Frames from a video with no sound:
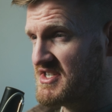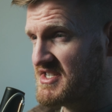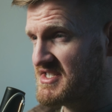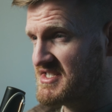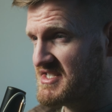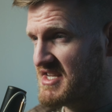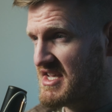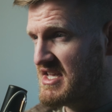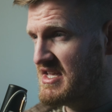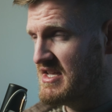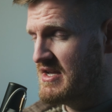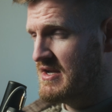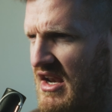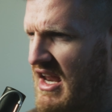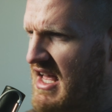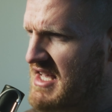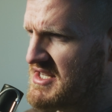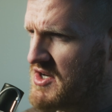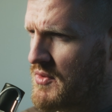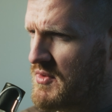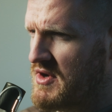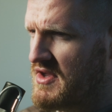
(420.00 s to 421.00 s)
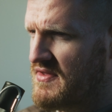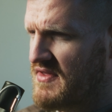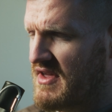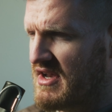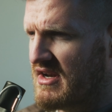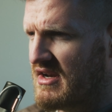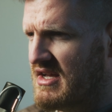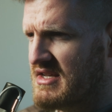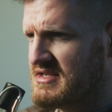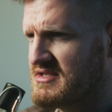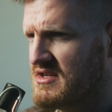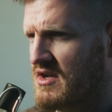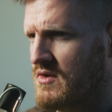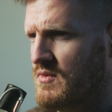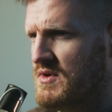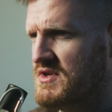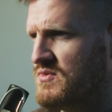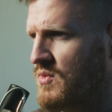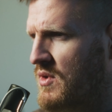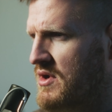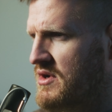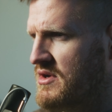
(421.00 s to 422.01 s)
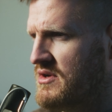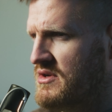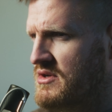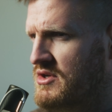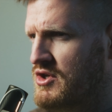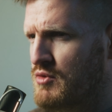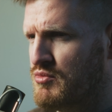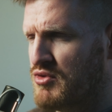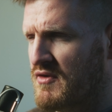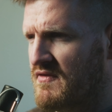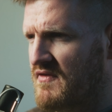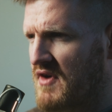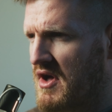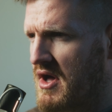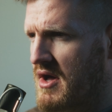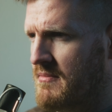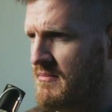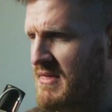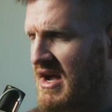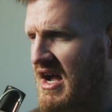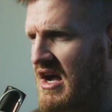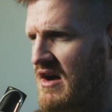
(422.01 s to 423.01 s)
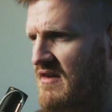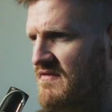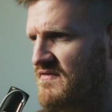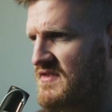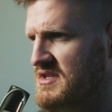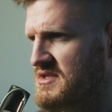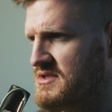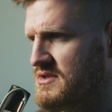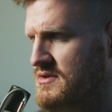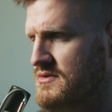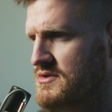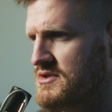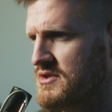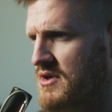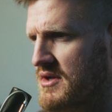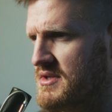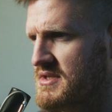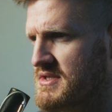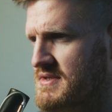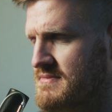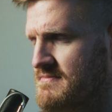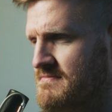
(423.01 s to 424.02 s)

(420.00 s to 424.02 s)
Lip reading: And let us know what you think. Let us know which one you prefer out of these two shots.